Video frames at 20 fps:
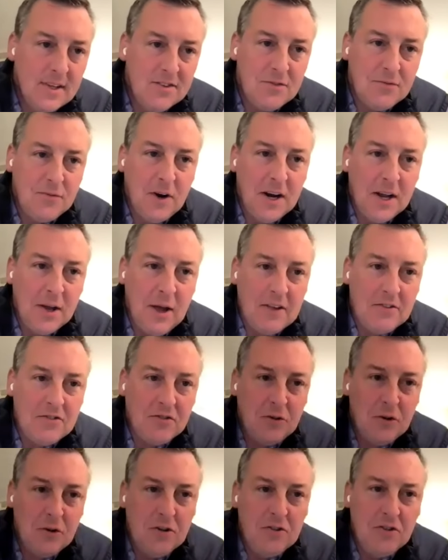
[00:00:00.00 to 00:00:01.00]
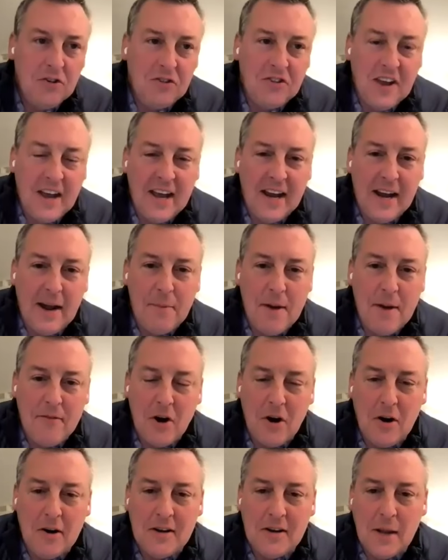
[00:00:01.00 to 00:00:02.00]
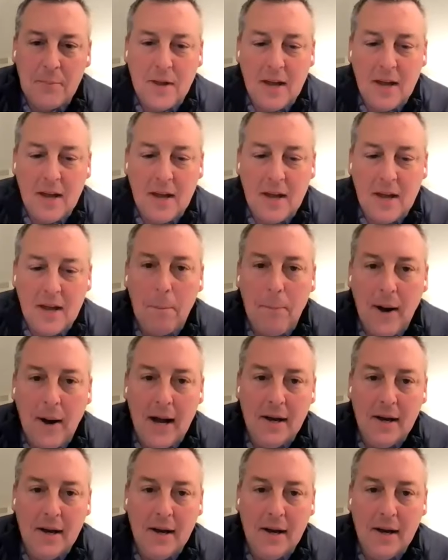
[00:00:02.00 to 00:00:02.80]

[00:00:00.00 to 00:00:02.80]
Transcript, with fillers: It's funny. As soon as you say it, I'm having a hard time getting to it.